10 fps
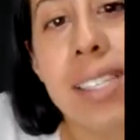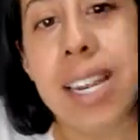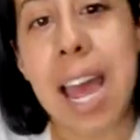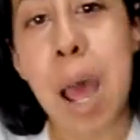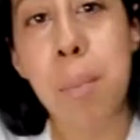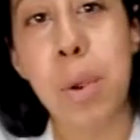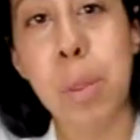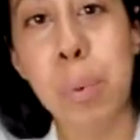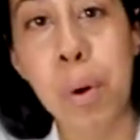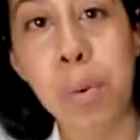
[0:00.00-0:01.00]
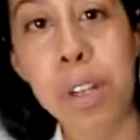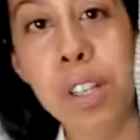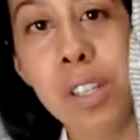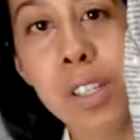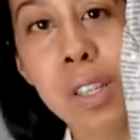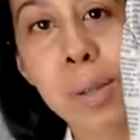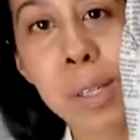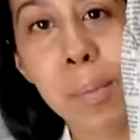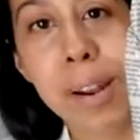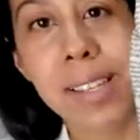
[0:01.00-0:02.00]
an amaranth porridge. So
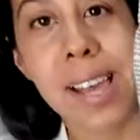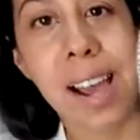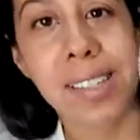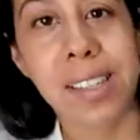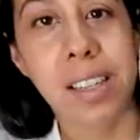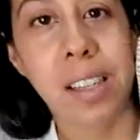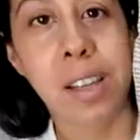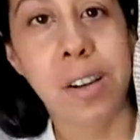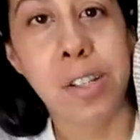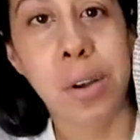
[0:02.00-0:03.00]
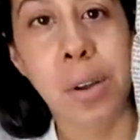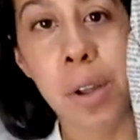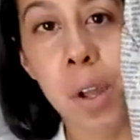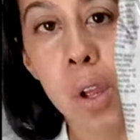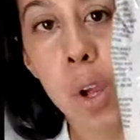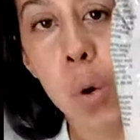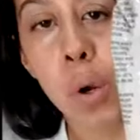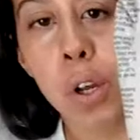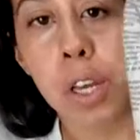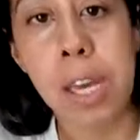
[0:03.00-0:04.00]
somebody's asking there, so we're
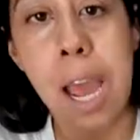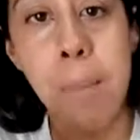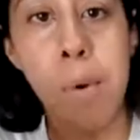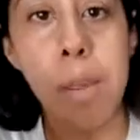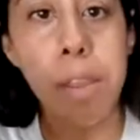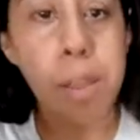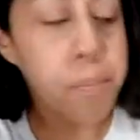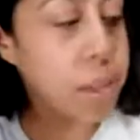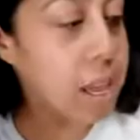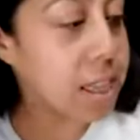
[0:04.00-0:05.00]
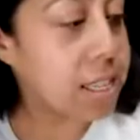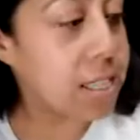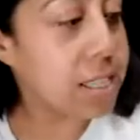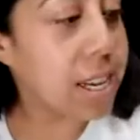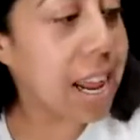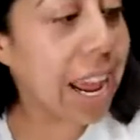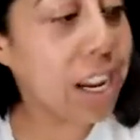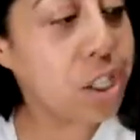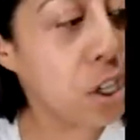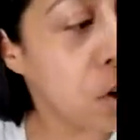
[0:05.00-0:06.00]
cooking amaranth. This is an
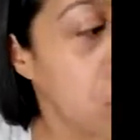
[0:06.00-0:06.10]
ancient